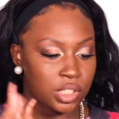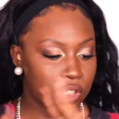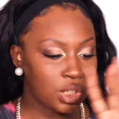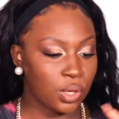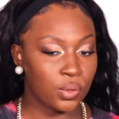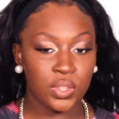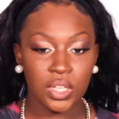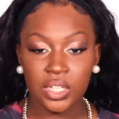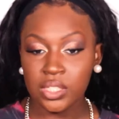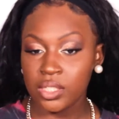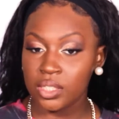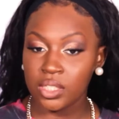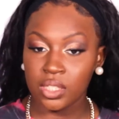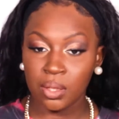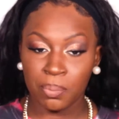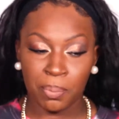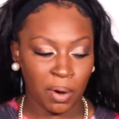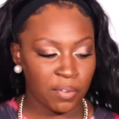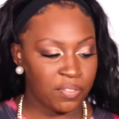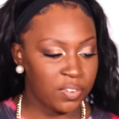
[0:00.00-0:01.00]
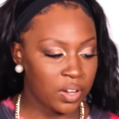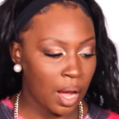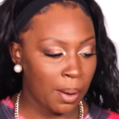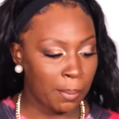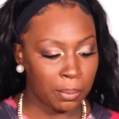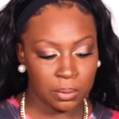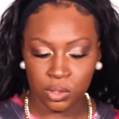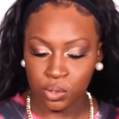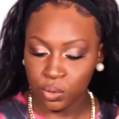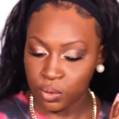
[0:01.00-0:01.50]
so this is the perfect
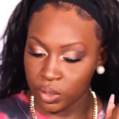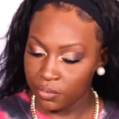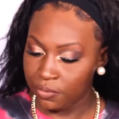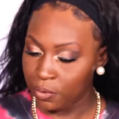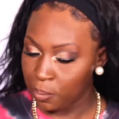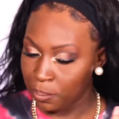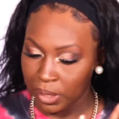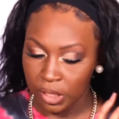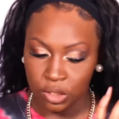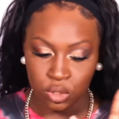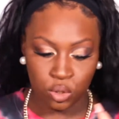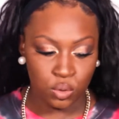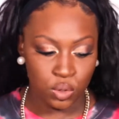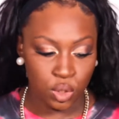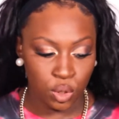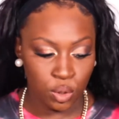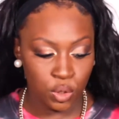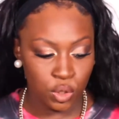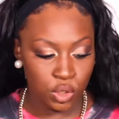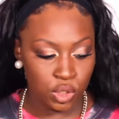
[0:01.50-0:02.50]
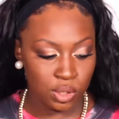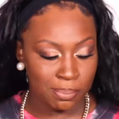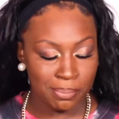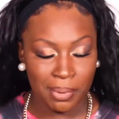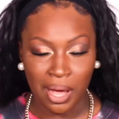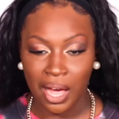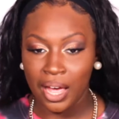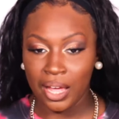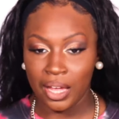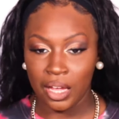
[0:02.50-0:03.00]
opportunity for me to use
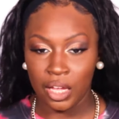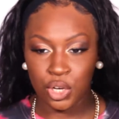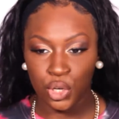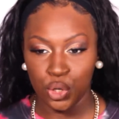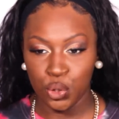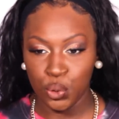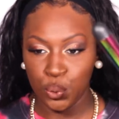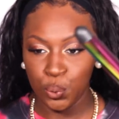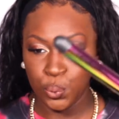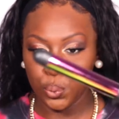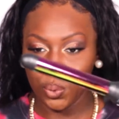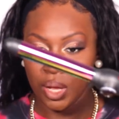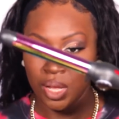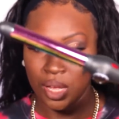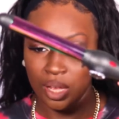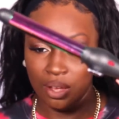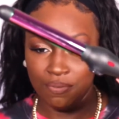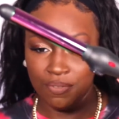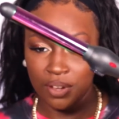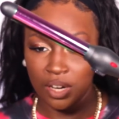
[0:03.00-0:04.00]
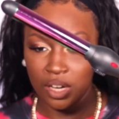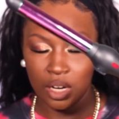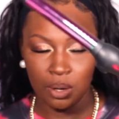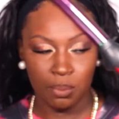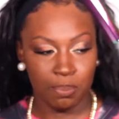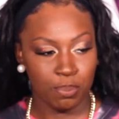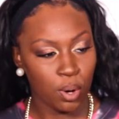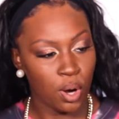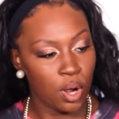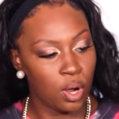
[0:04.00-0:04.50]
my new
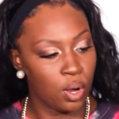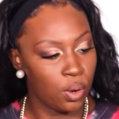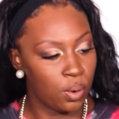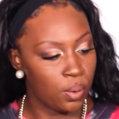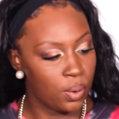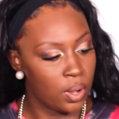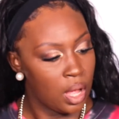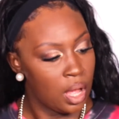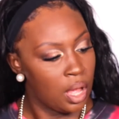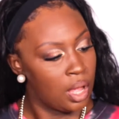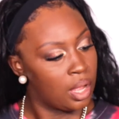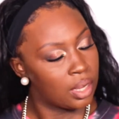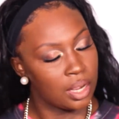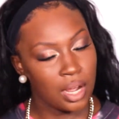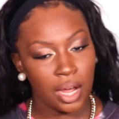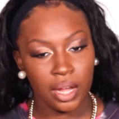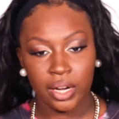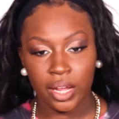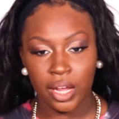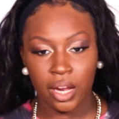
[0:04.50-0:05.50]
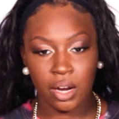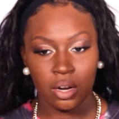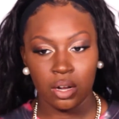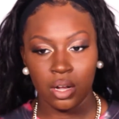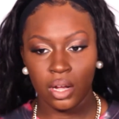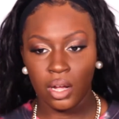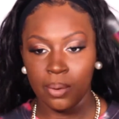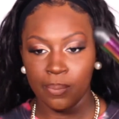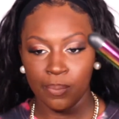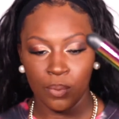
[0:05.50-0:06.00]
Infinity Pro
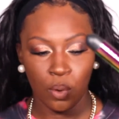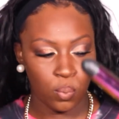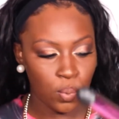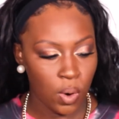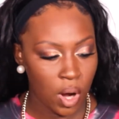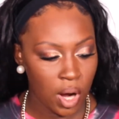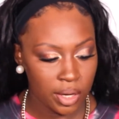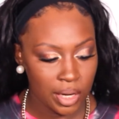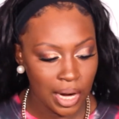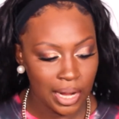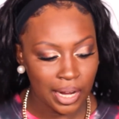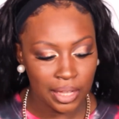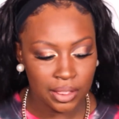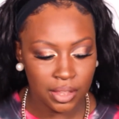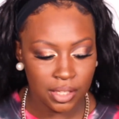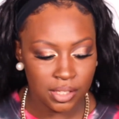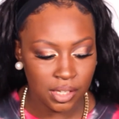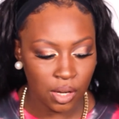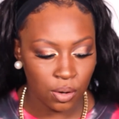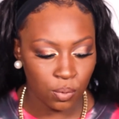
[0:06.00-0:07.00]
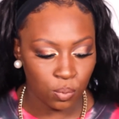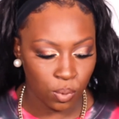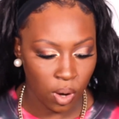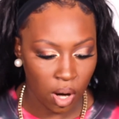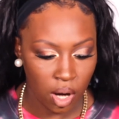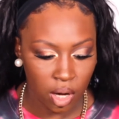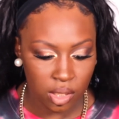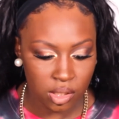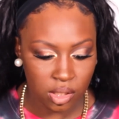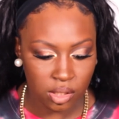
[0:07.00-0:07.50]
Conair wand. I got this at
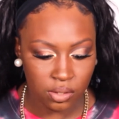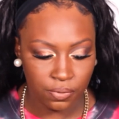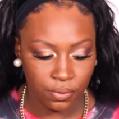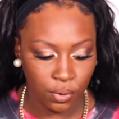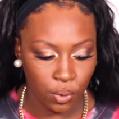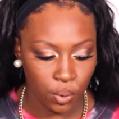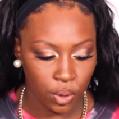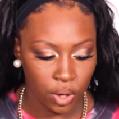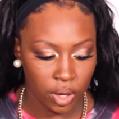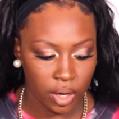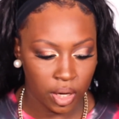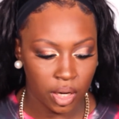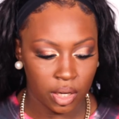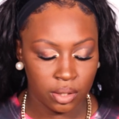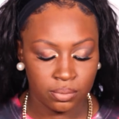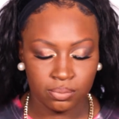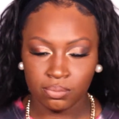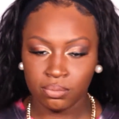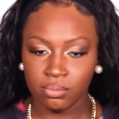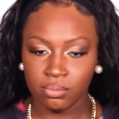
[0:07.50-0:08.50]
Ross for